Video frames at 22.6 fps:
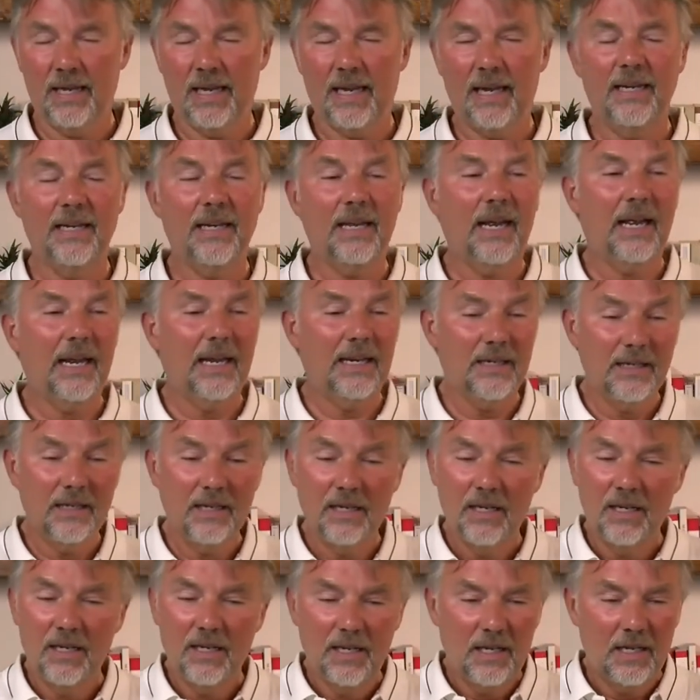And
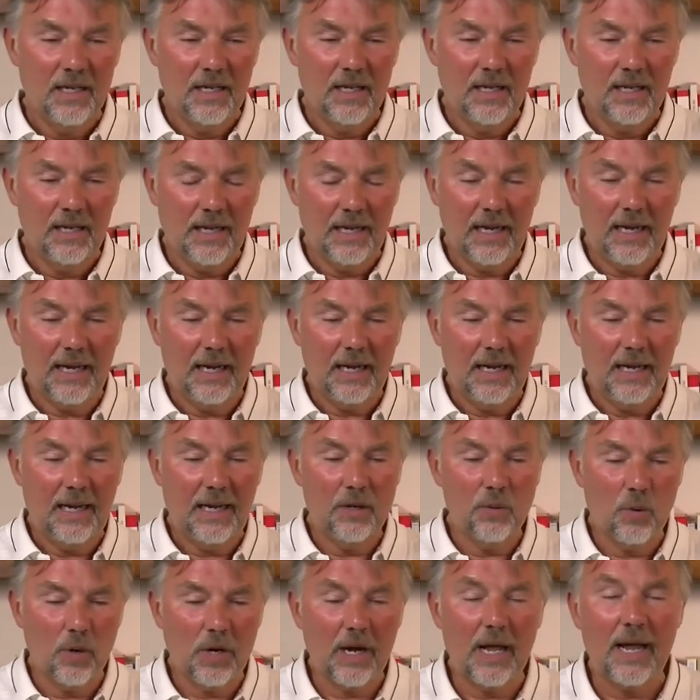
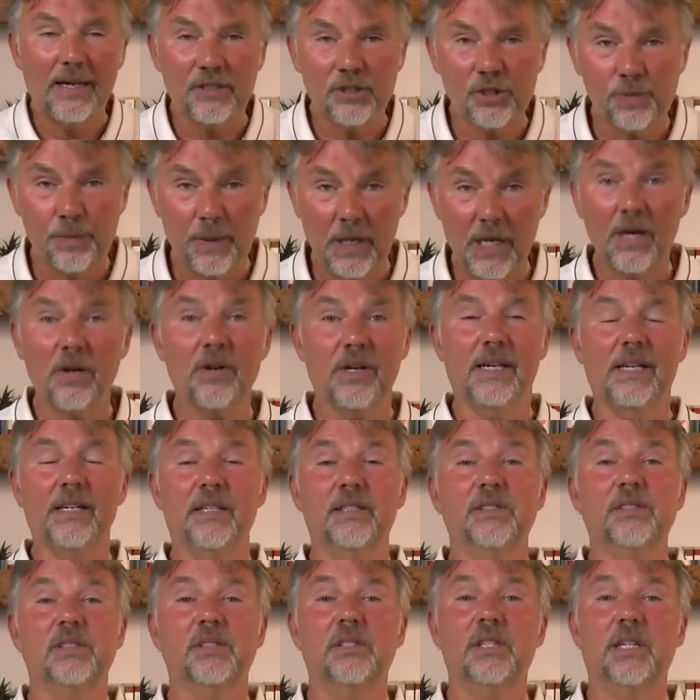what I
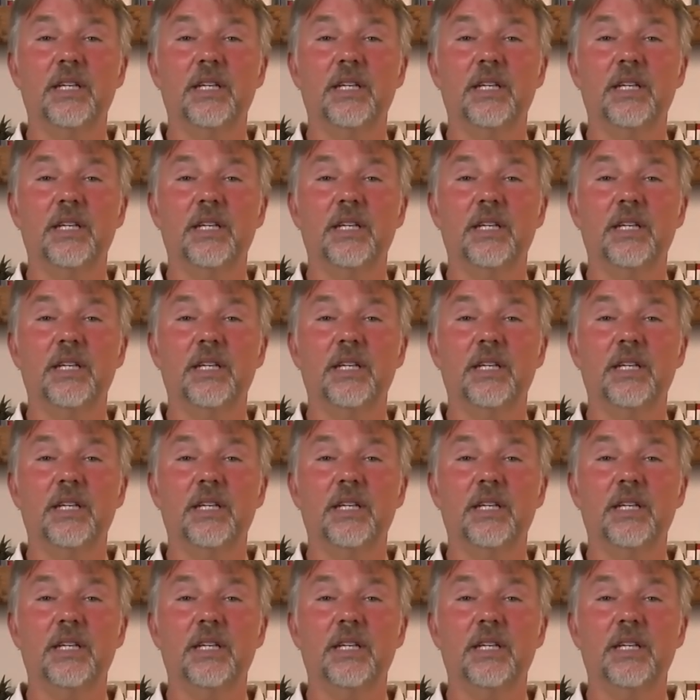experienced